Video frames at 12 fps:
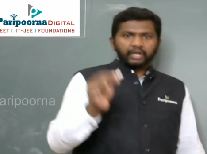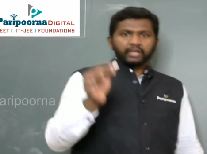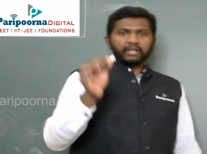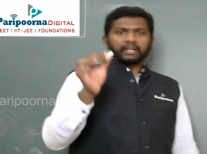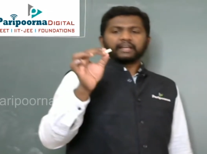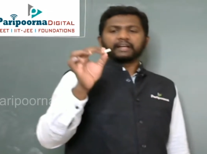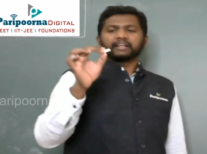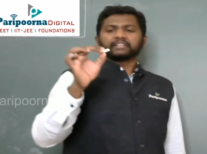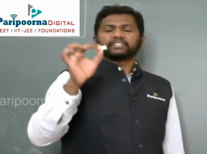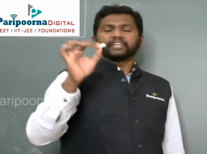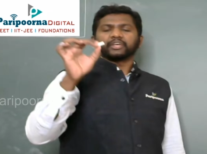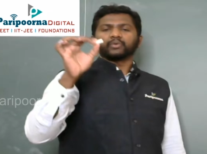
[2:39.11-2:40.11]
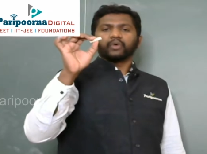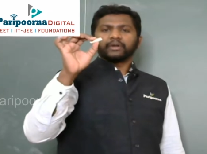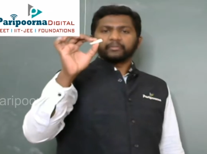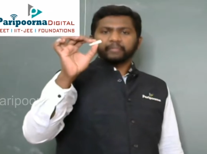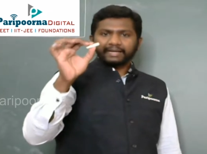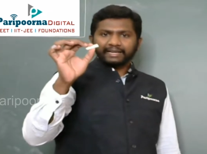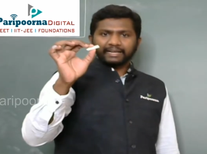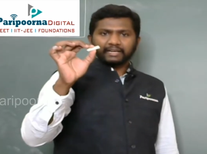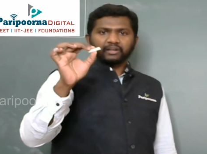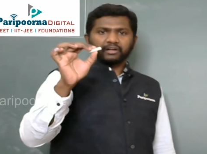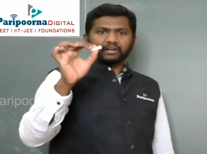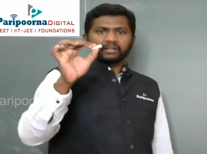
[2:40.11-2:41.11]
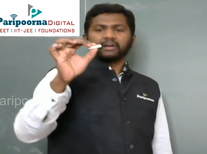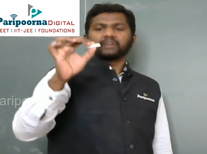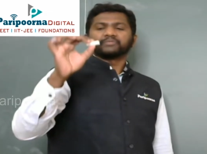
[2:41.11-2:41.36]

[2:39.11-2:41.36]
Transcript: Let us take one metal of